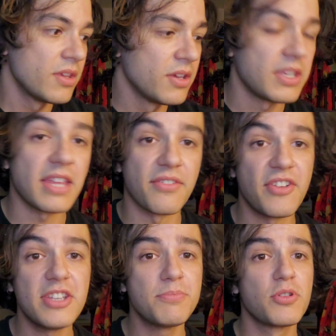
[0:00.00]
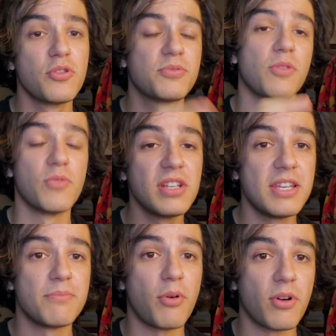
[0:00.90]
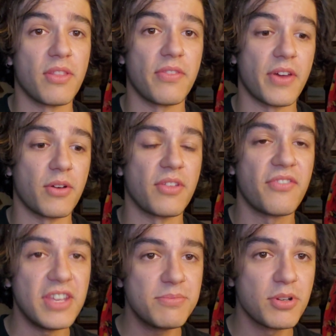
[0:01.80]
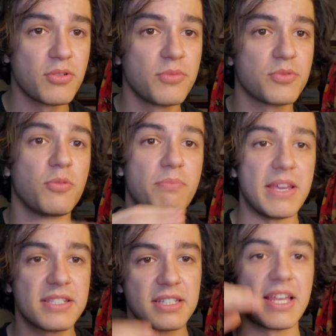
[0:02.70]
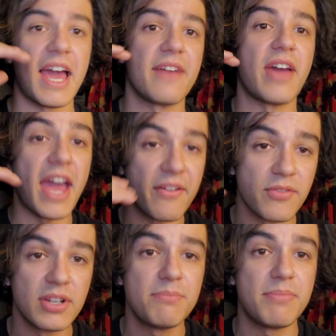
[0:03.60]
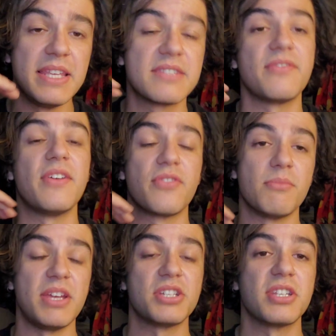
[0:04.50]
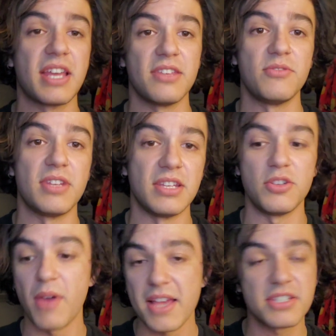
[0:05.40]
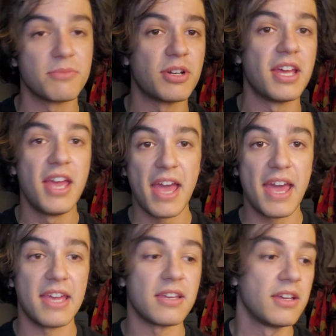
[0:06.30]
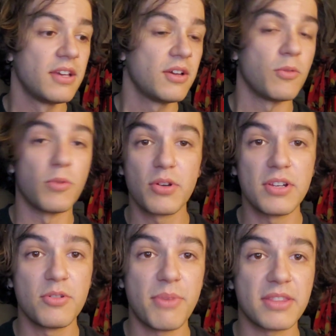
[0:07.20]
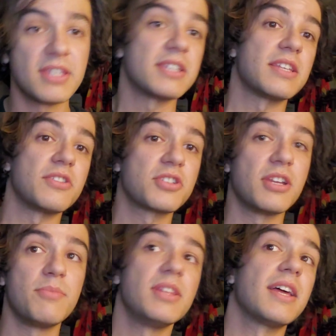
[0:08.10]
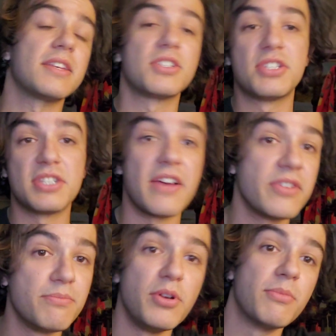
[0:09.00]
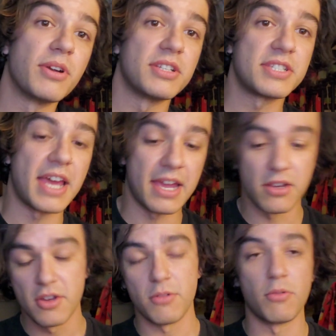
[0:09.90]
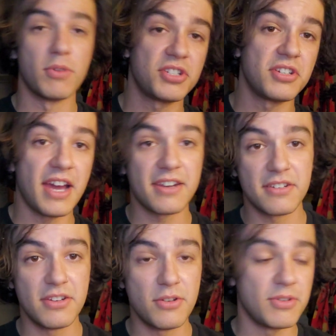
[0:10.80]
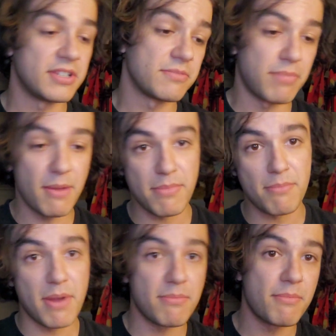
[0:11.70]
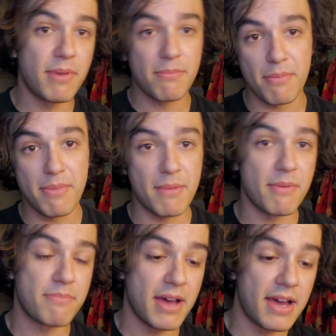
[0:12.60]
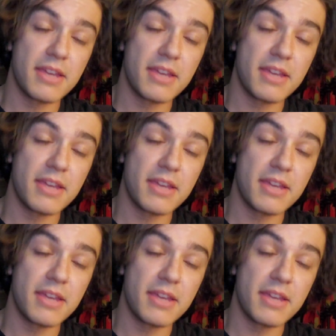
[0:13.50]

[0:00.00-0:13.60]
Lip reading: Yeah, the Facebook groups are really important though. The Facebook groups will basically have every piece of information that you need. You ask someone, hey, what do I do about this? And there's going to be like 7 boomers saying, well, what you got to do is blah, blah, blah, blah, blah, blah, blah, blah.